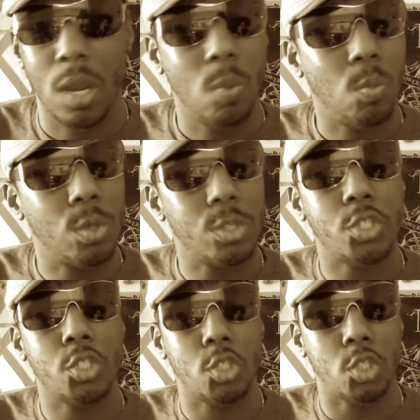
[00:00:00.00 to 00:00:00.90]
were
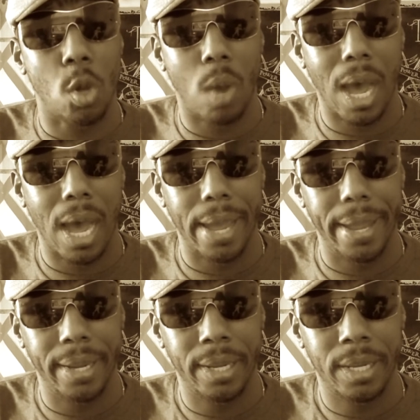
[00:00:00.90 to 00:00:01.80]
so
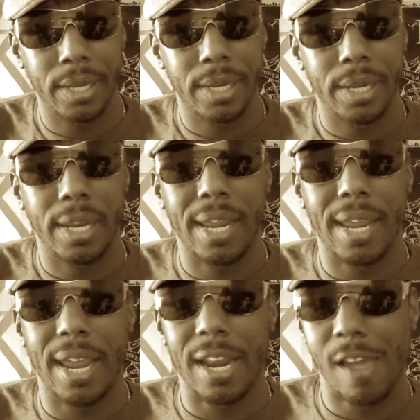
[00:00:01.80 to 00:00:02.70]
high,
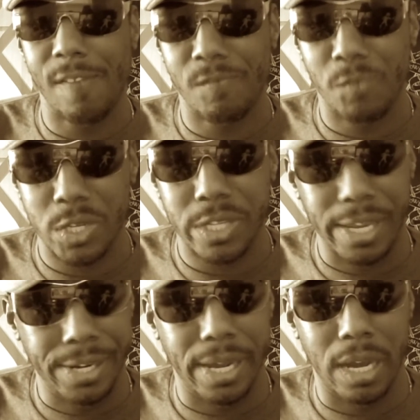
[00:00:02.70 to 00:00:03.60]
and I was
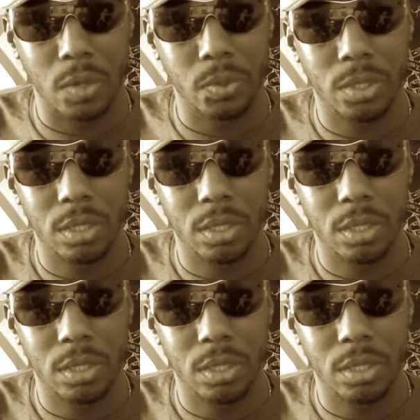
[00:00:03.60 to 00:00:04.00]
let down.